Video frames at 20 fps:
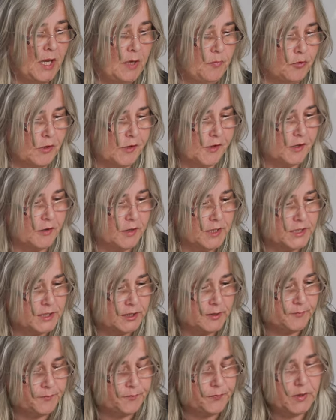paper inside
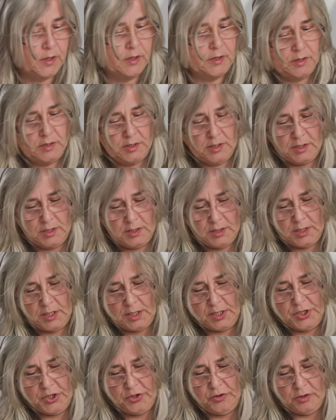it
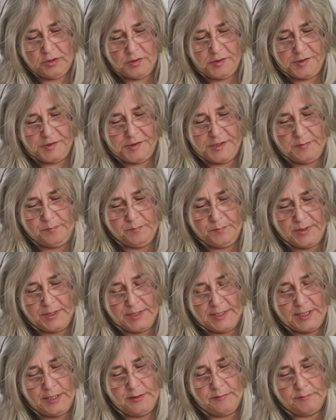and you can
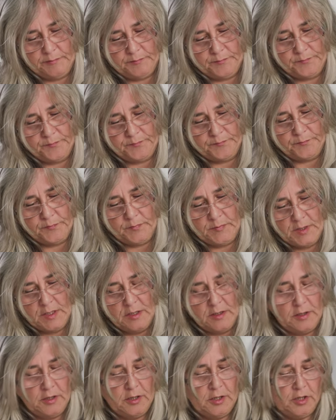simply
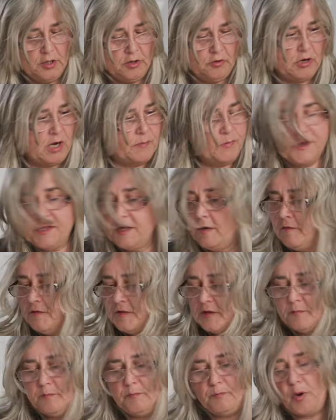grab yourself some